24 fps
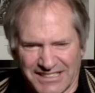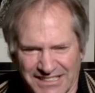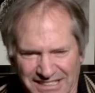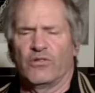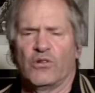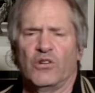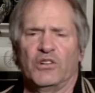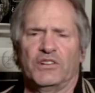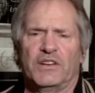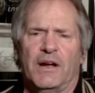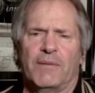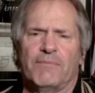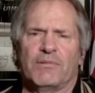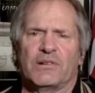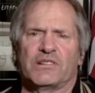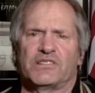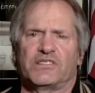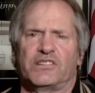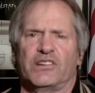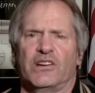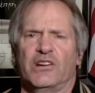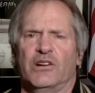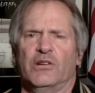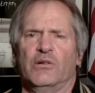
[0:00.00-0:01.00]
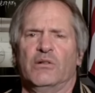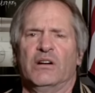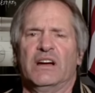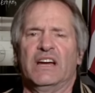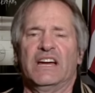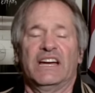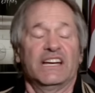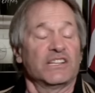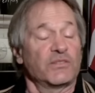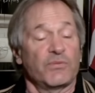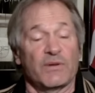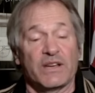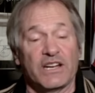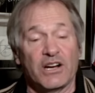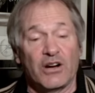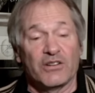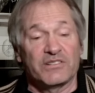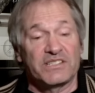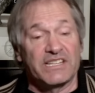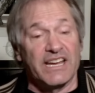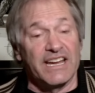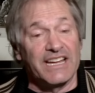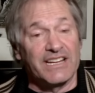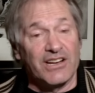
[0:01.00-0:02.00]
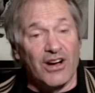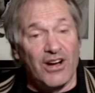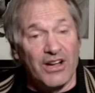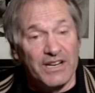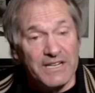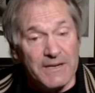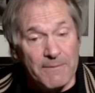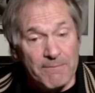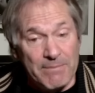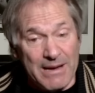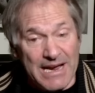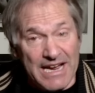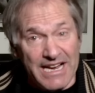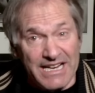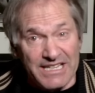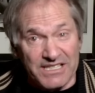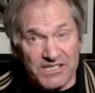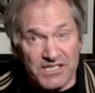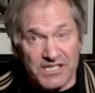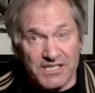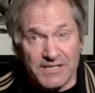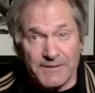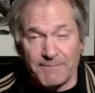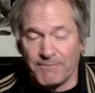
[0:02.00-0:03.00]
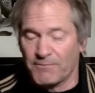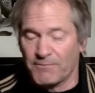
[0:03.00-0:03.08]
Rule number two is we don't take on debates.